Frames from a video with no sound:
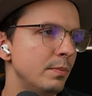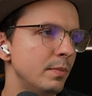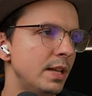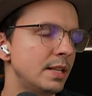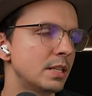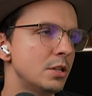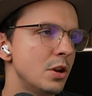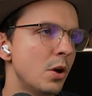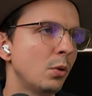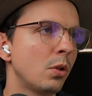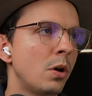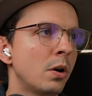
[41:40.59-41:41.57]
It's
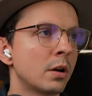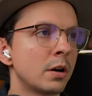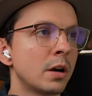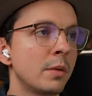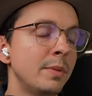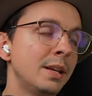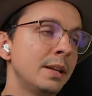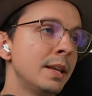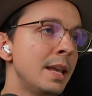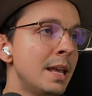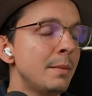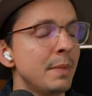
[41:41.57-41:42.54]
no longer, I
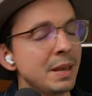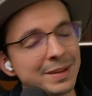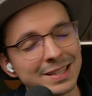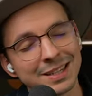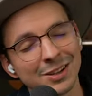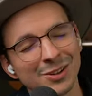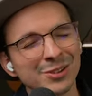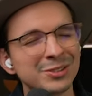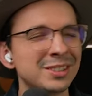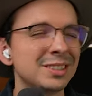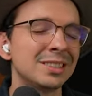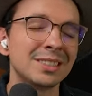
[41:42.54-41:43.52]
mean, maybe
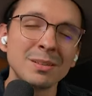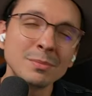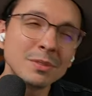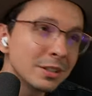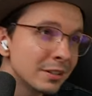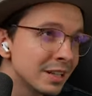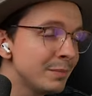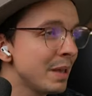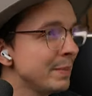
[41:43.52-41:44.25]
still to some degree,